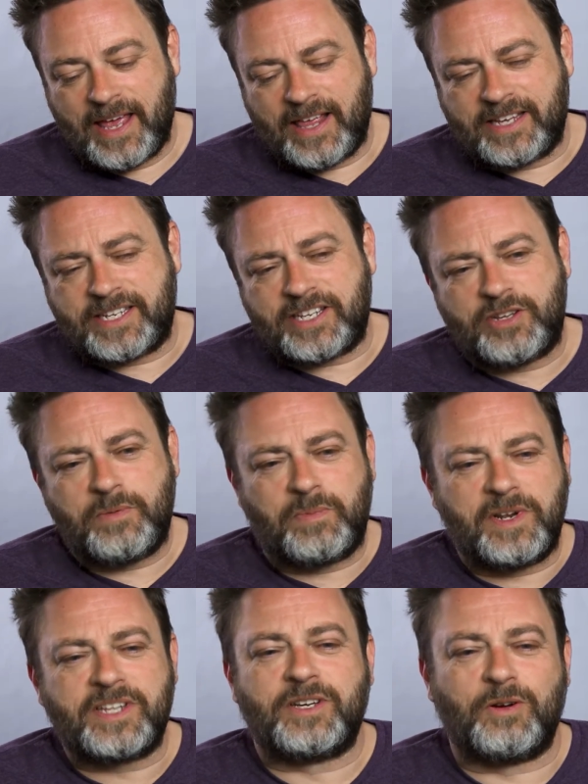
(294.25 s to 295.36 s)
They say it's too
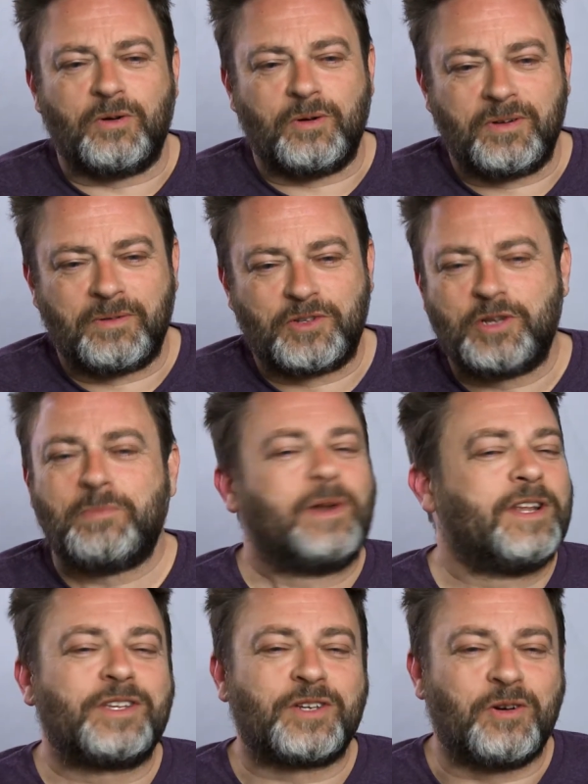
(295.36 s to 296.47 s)
political, too
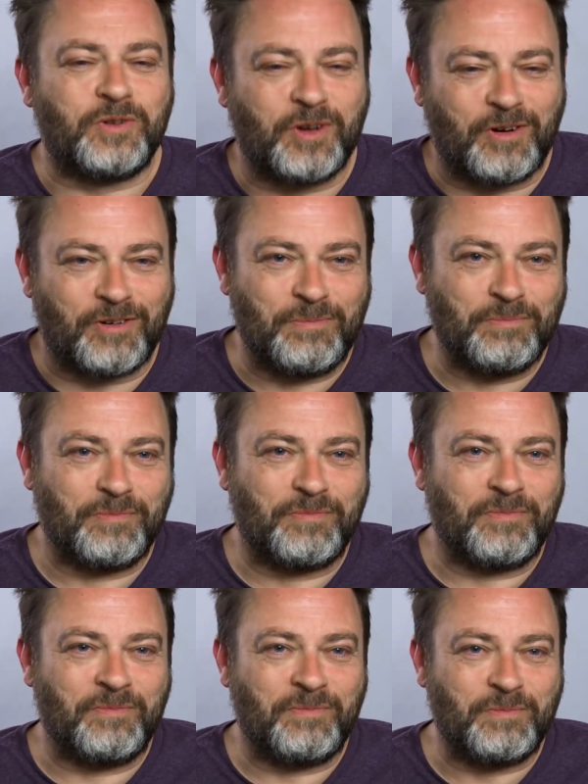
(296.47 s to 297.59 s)
political, your
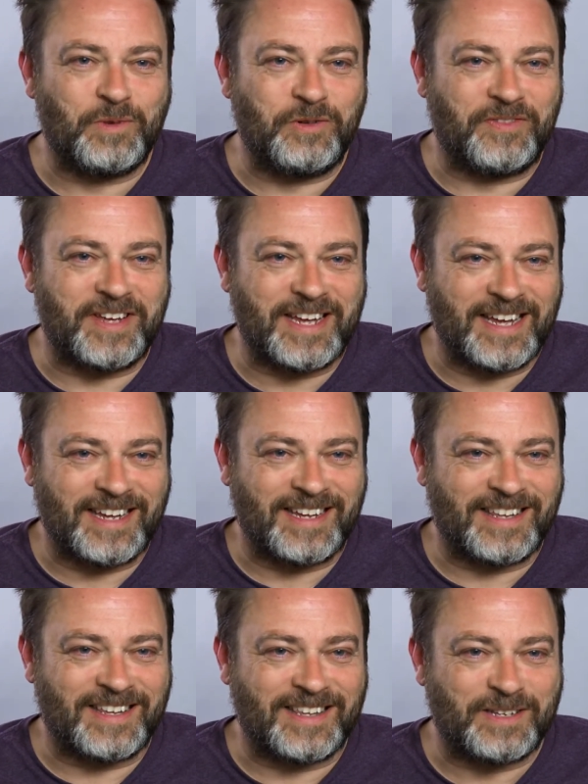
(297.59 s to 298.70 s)
movie.
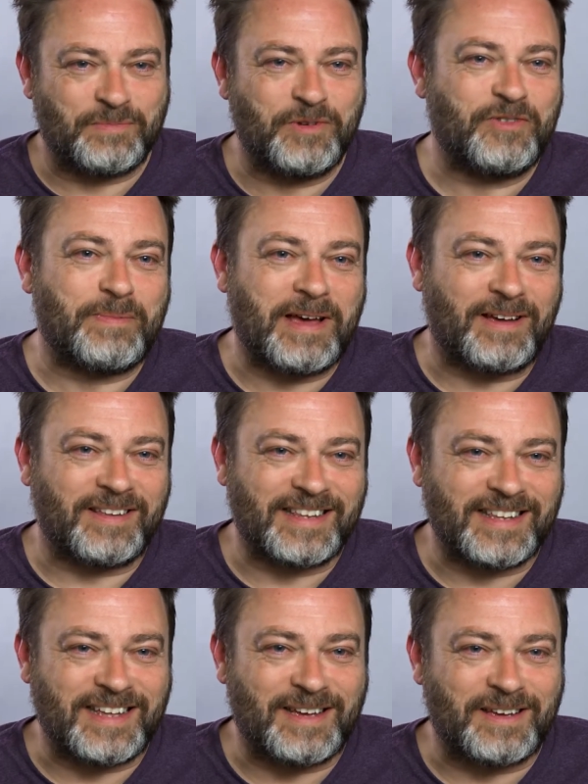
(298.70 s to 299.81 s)
This movie about
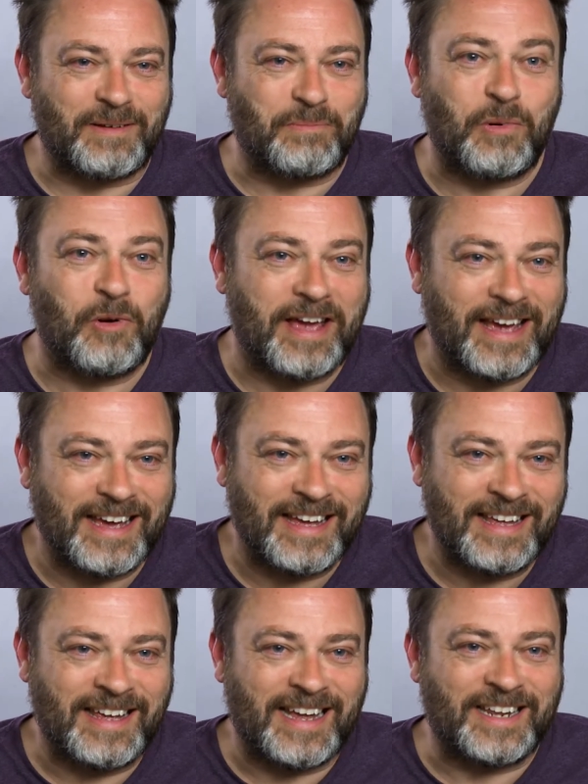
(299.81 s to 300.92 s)
a boy
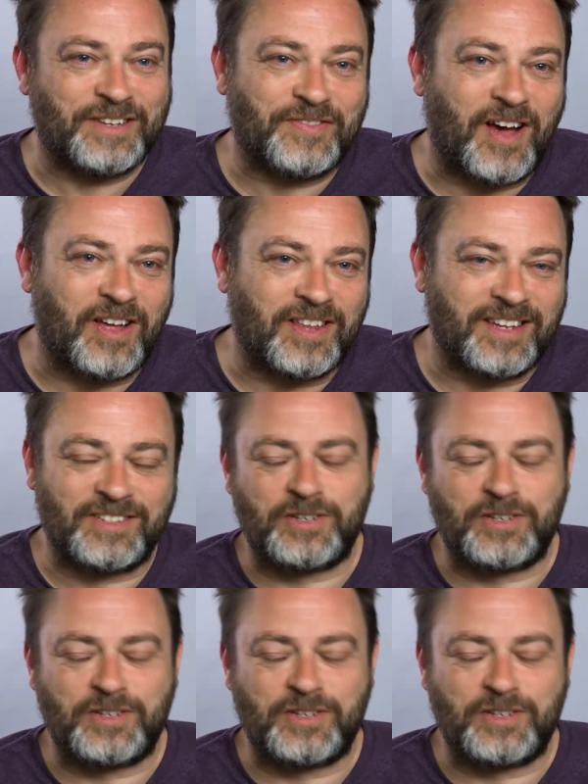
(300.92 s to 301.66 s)
and his father.